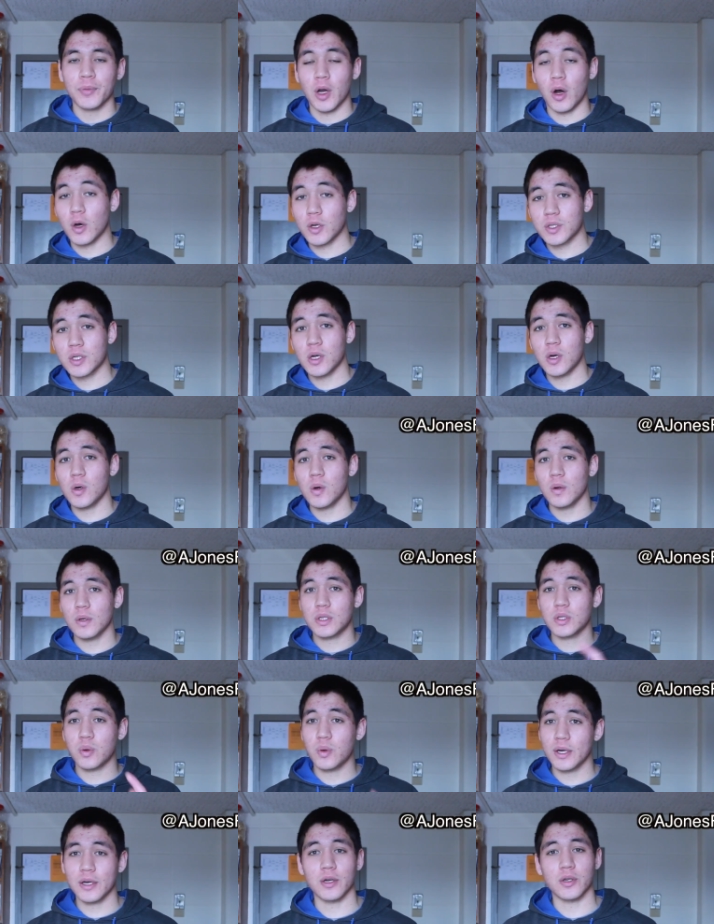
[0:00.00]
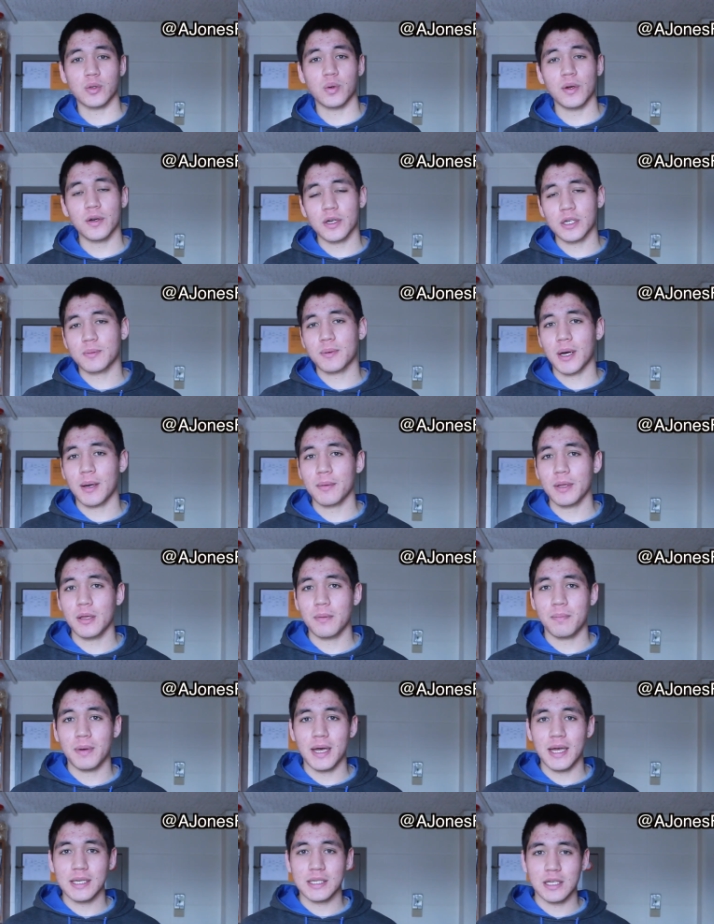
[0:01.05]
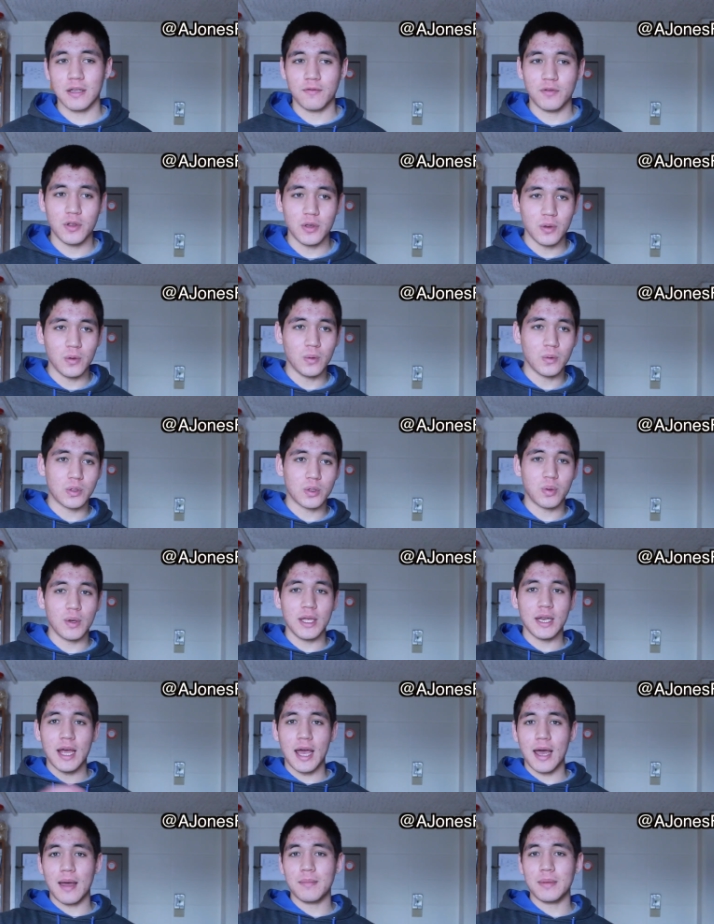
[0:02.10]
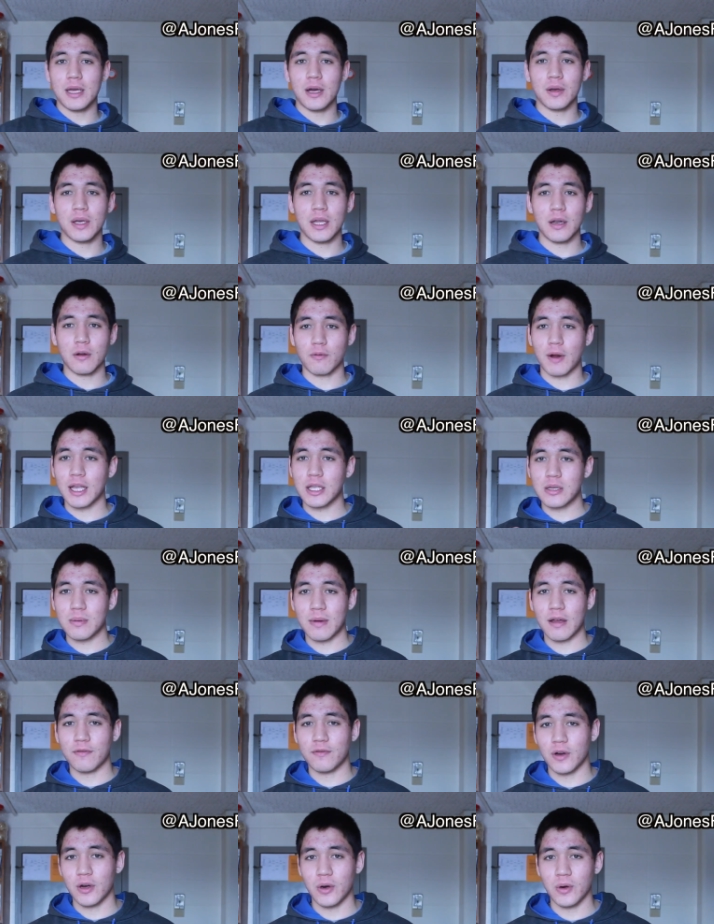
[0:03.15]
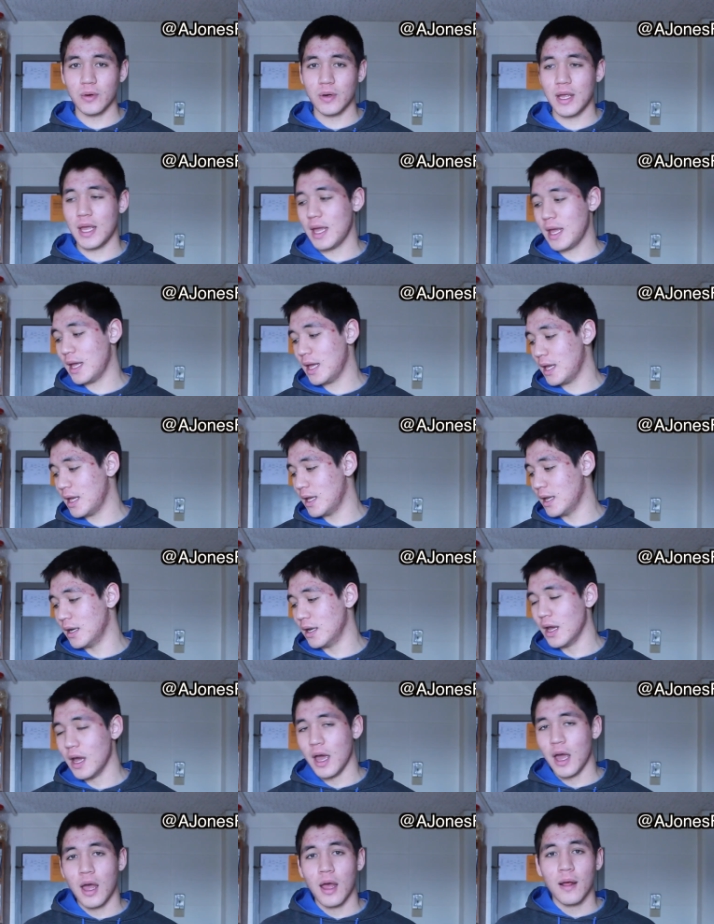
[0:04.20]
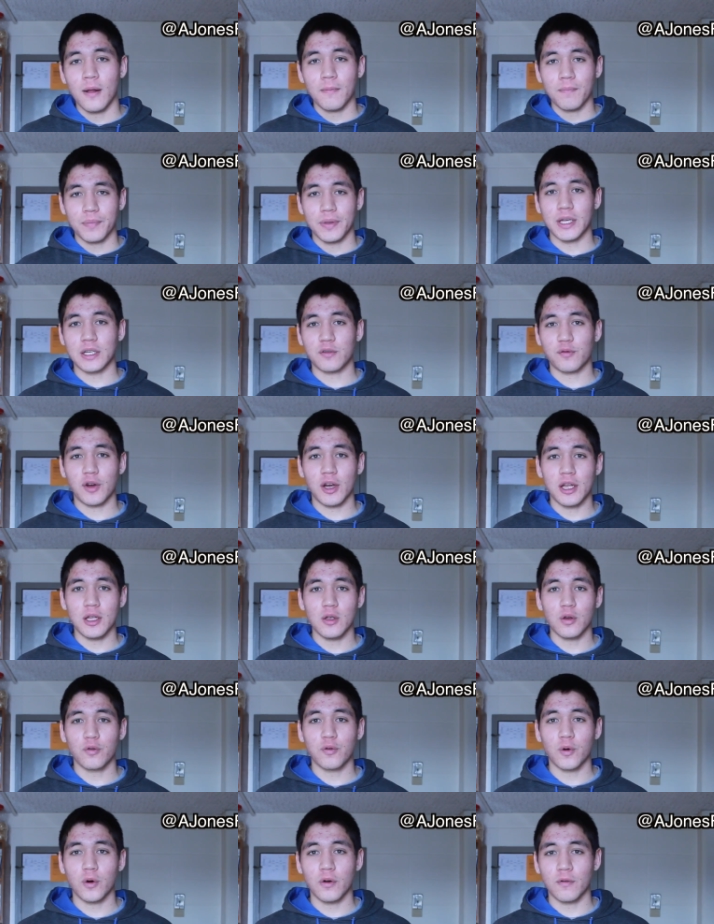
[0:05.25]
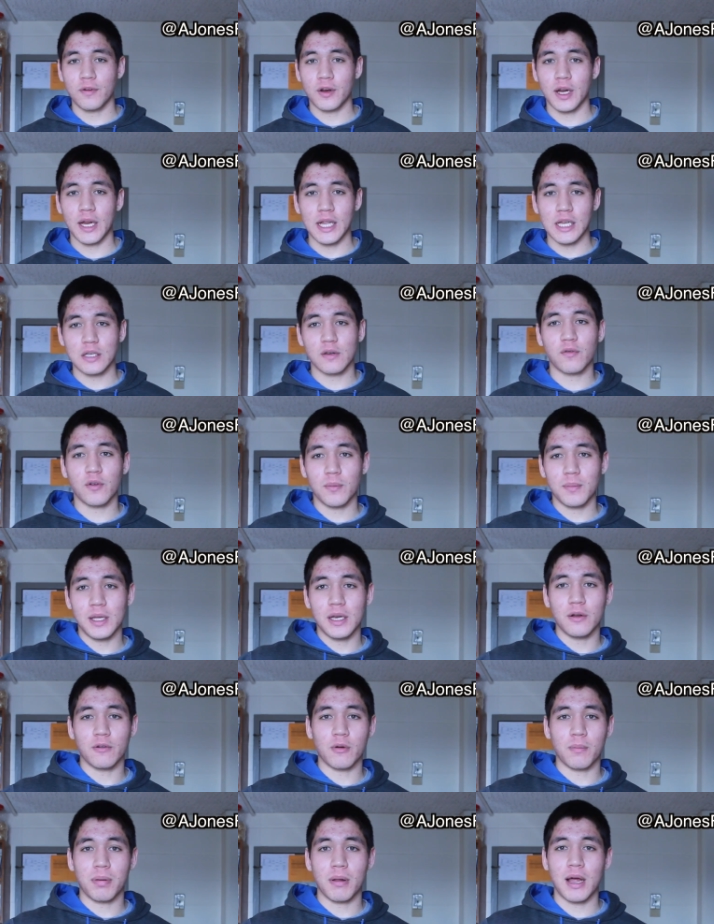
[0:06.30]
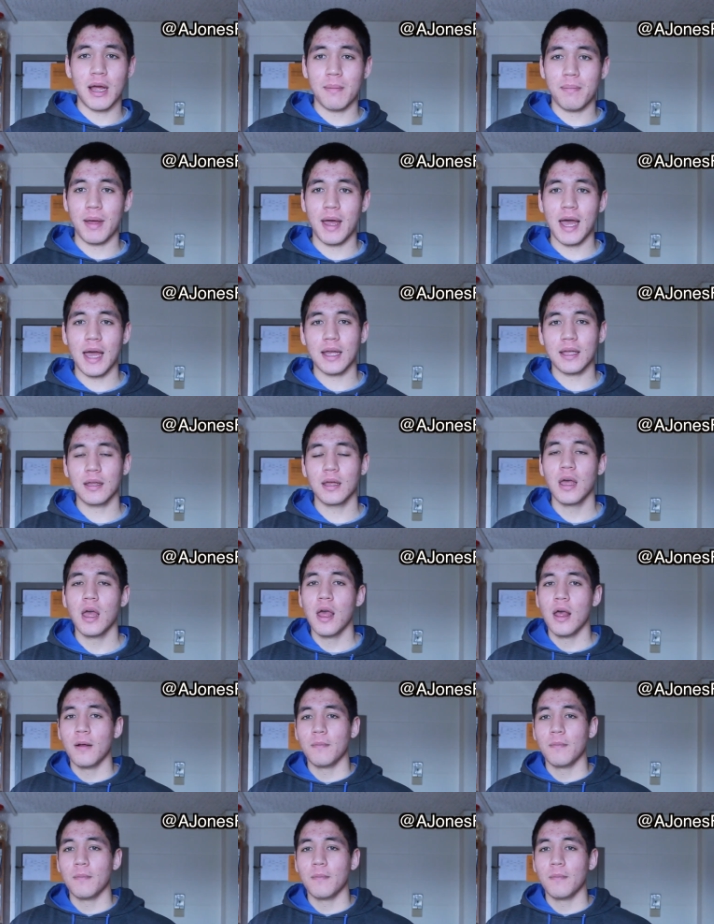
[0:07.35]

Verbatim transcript: Also, Twitter. Twitter is probably the best. If you tweet at me, I'll get it right to my phone, and that's very useful, very easy for me to reply back.